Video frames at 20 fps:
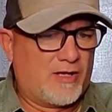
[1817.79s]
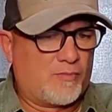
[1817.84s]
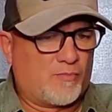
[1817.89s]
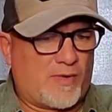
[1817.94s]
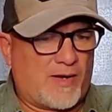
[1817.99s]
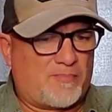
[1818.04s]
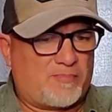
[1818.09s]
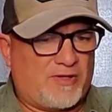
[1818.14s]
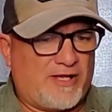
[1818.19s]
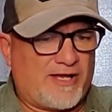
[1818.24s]

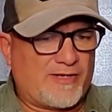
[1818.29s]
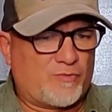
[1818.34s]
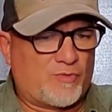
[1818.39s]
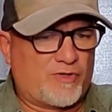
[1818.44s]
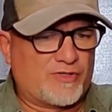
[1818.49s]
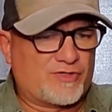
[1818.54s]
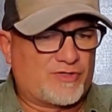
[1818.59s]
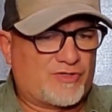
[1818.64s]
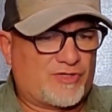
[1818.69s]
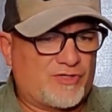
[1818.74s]
My plan
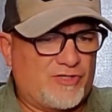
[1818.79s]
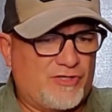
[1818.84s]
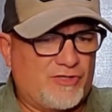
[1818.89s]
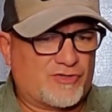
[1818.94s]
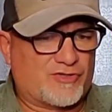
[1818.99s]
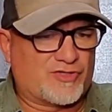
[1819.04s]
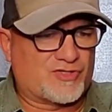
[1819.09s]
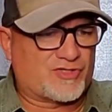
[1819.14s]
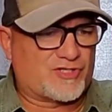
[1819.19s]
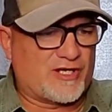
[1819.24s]
was to
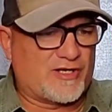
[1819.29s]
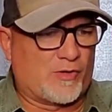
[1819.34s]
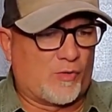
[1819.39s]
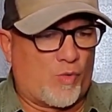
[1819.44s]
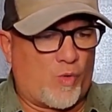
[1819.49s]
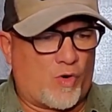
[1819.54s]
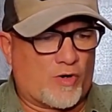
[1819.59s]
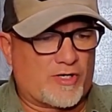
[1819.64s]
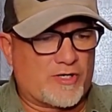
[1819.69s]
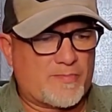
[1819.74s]
use a set of
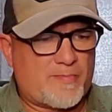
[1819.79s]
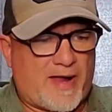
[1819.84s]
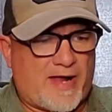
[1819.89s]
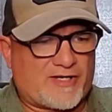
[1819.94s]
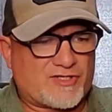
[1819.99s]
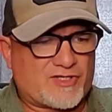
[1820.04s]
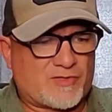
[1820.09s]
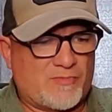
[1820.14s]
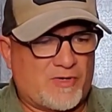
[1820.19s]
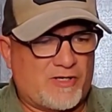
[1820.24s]
Warren
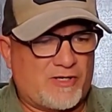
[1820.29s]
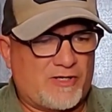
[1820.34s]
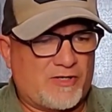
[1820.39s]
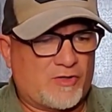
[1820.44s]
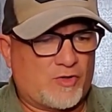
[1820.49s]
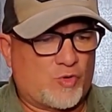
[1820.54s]
Maxima